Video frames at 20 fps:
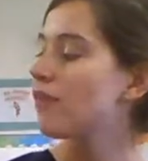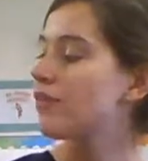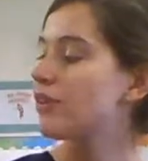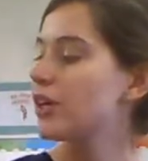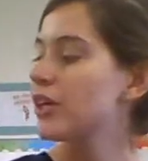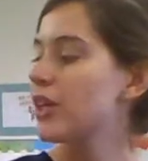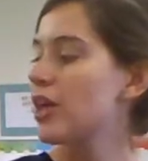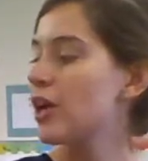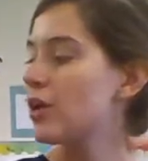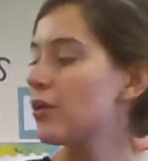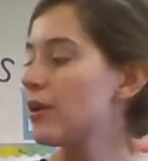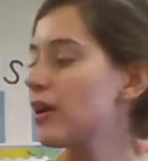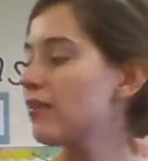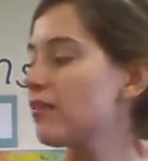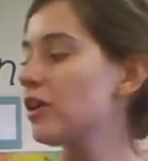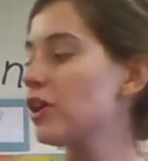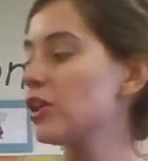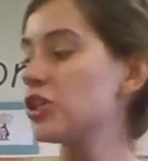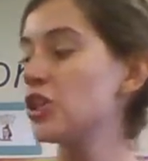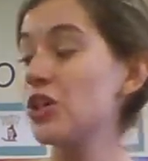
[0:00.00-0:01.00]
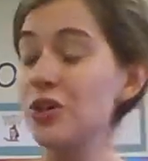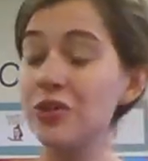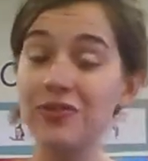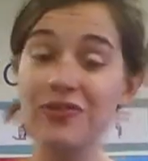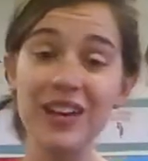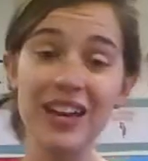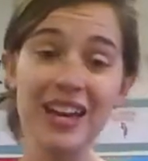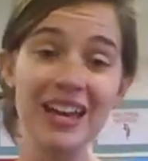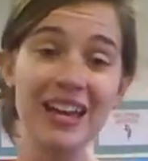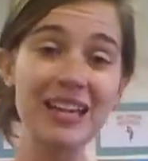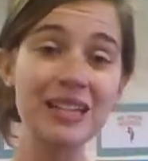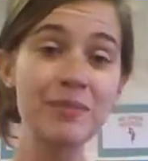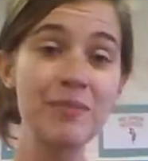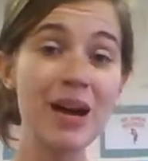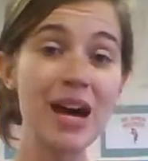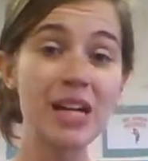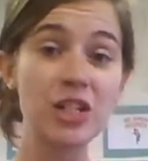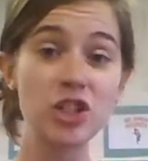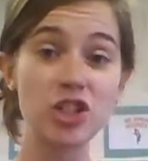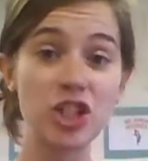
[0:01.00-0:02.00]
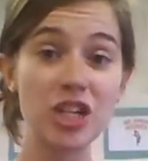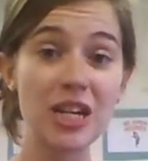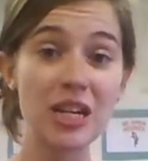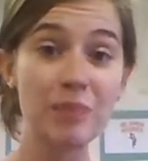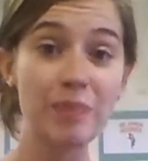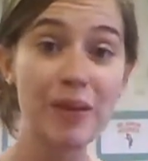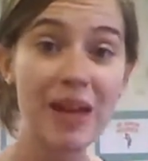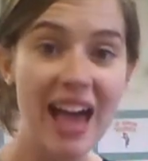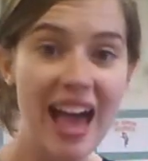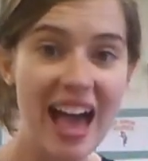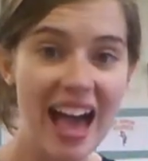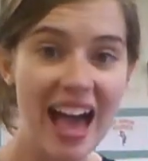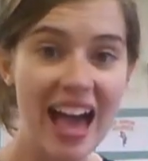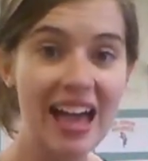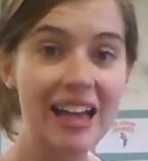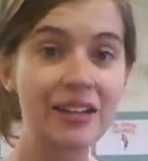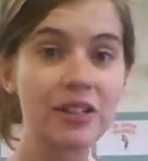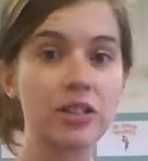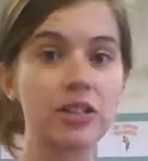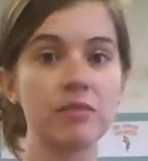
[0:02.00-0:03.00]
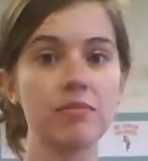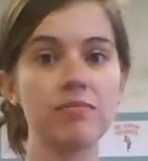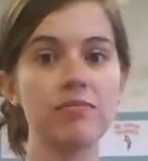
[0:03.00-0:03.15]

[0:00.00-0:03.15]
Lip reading: the river to feed my sheep and...